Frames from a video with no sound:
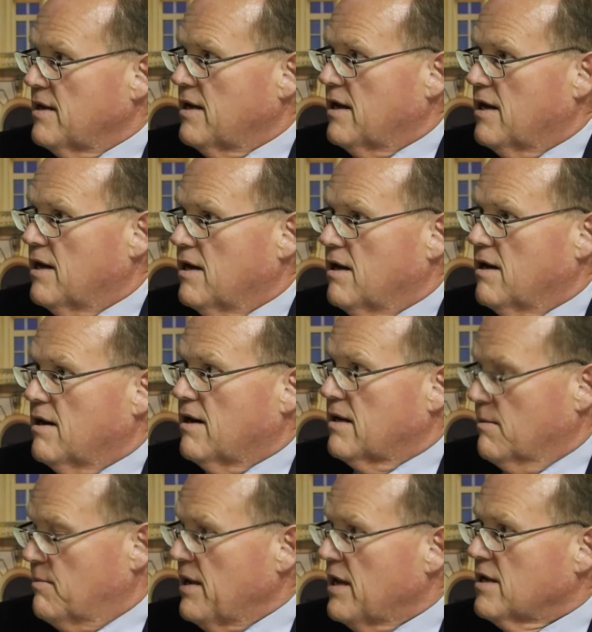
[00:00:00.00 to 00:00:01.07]
an
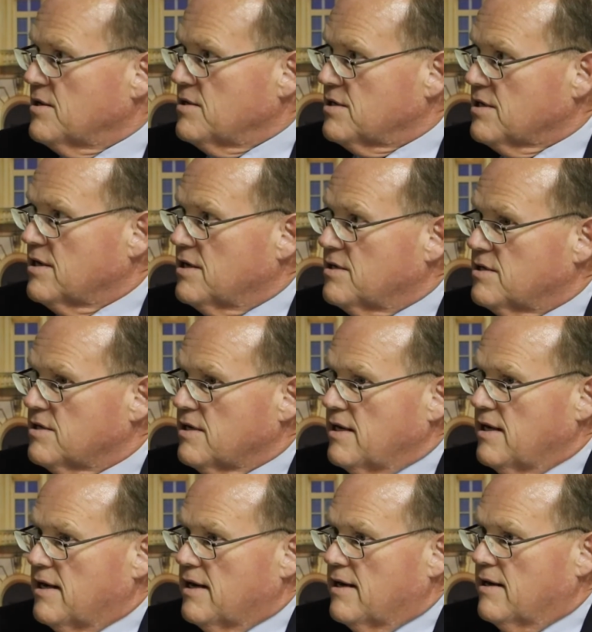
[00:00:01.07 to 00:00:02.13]
appellate judge,
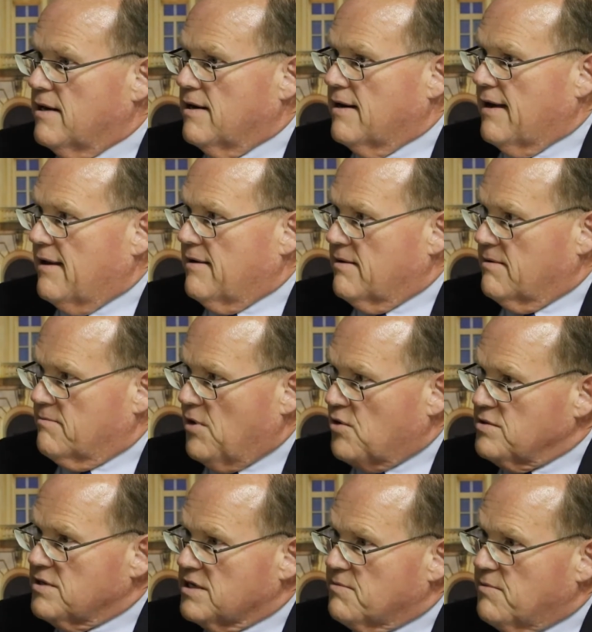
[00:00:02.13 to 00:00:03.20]
and the
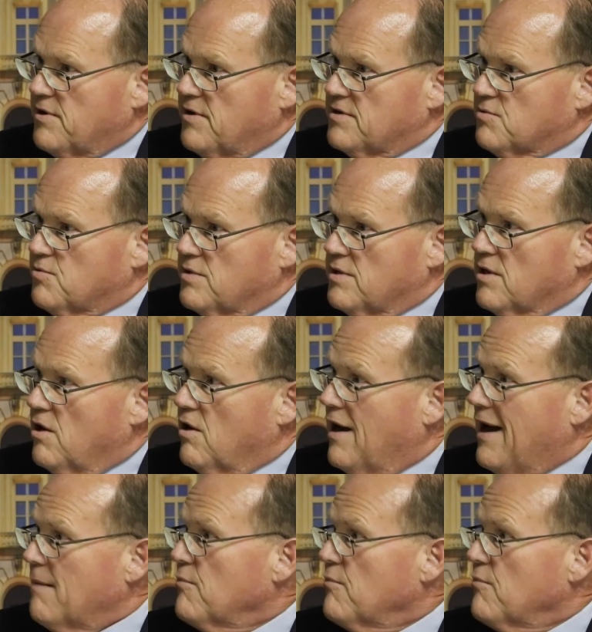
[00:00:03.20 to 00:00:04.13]
most experience with the law.